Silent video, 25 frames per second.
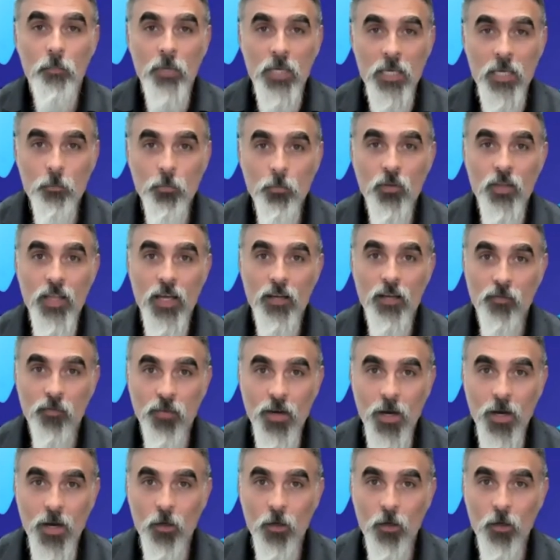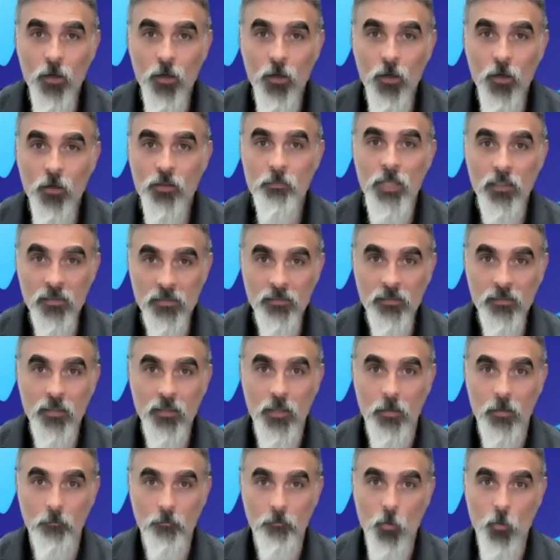people that follow them, that
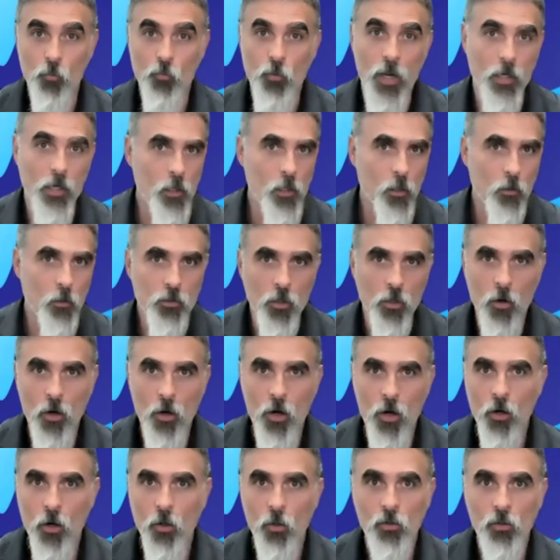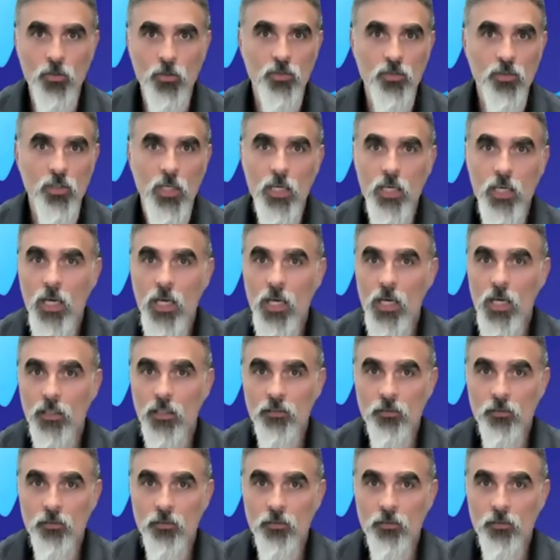listen to them, radio show hosts,